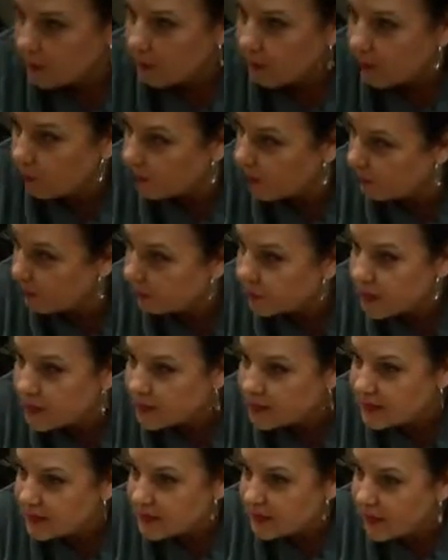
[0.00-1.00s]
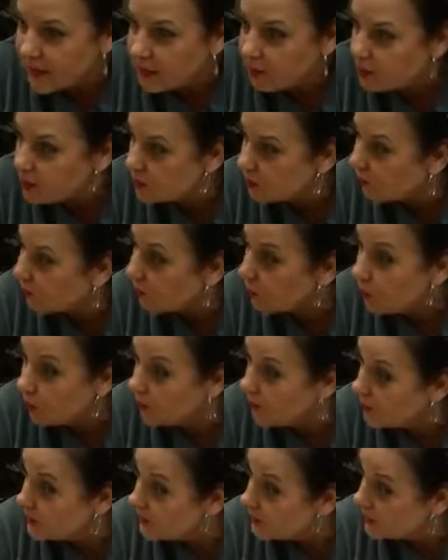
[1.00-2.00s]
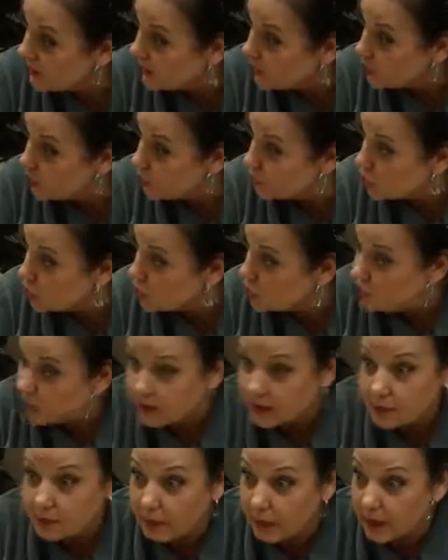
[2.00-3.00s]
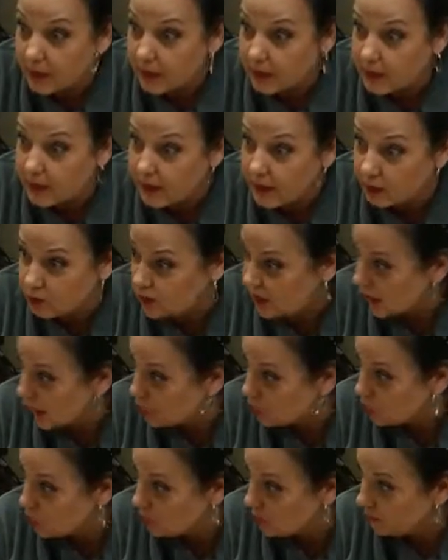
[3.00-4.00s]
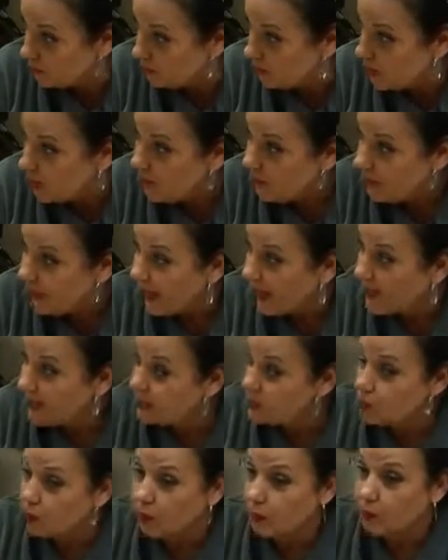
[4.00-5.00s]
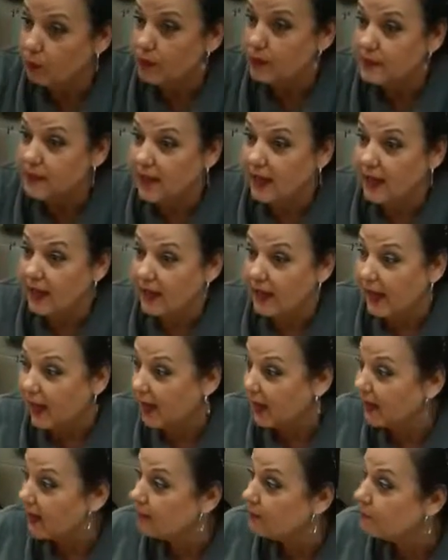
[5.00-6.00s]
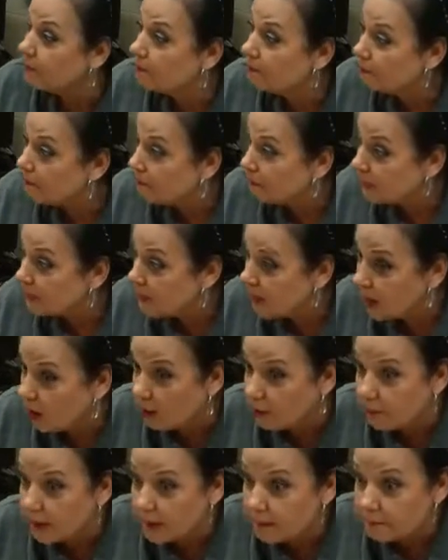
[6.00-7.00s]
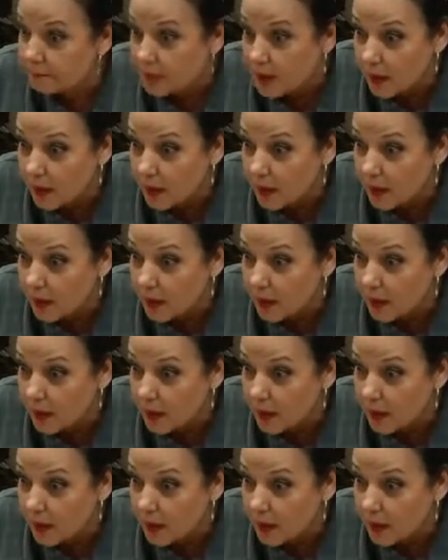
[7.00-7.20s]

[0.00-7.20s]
a moment. Today, Miss Free wanted to teach you expanded notation. That is where we take a, help me?